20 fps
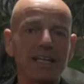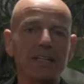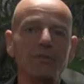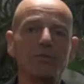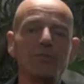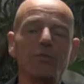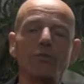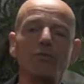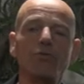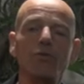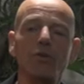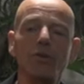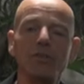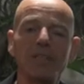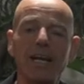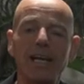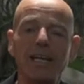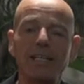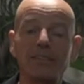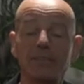eaten for 4
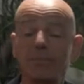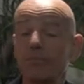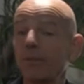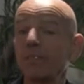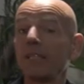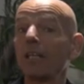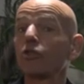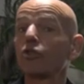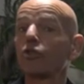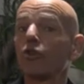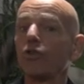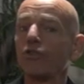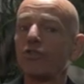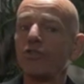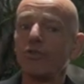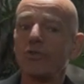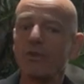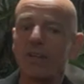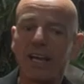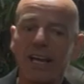days. But that shows
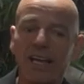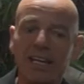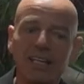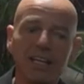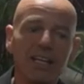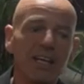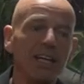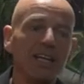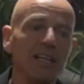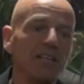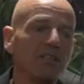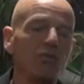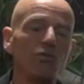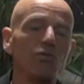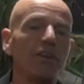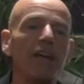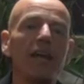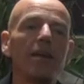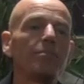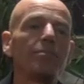you again, you
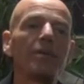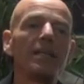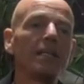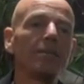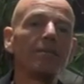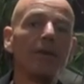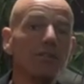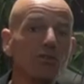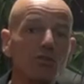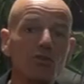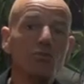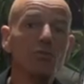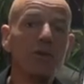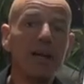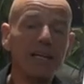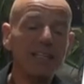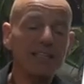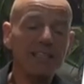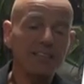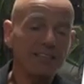can pretty much do
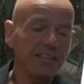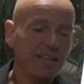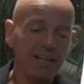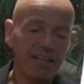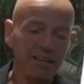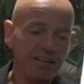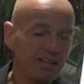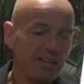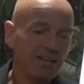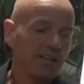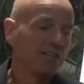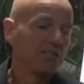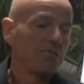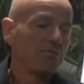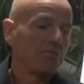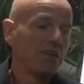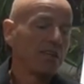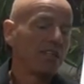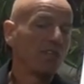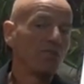anything
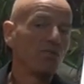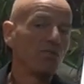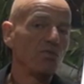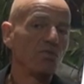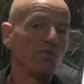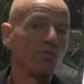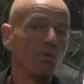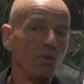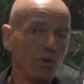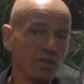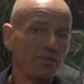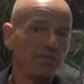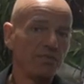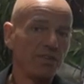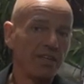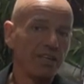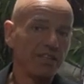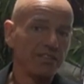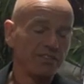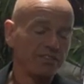when you water
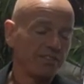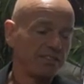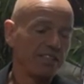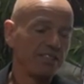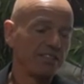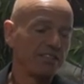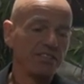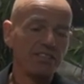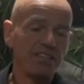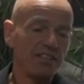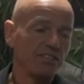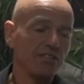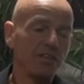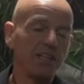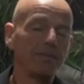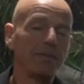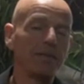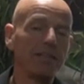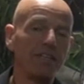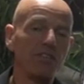fast. It's
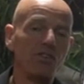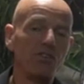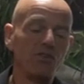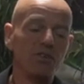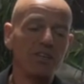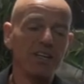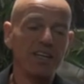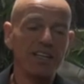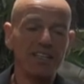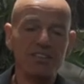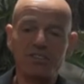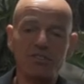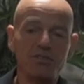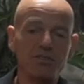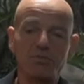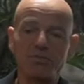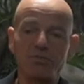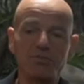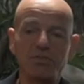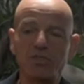not a big issue, guys.
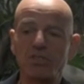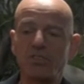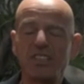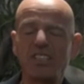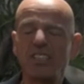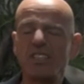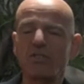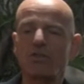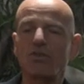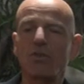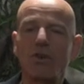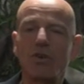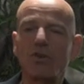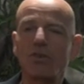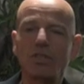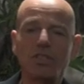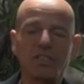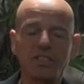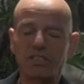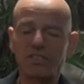You're still
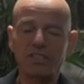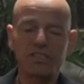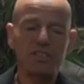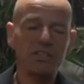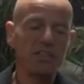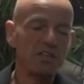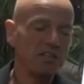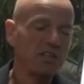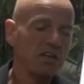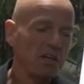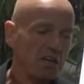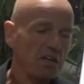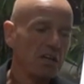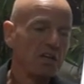strong, you're still